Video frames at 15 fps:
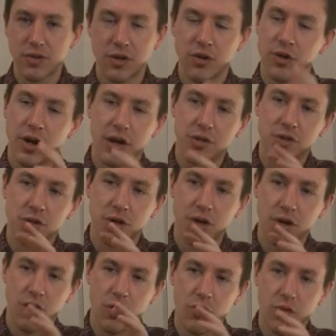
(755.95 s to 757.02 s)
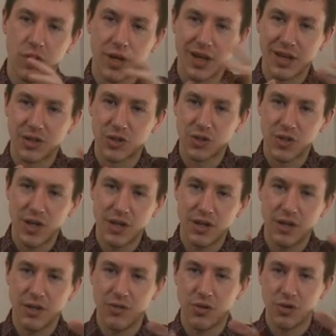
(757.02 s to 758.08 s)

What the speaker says: They're not overly extended.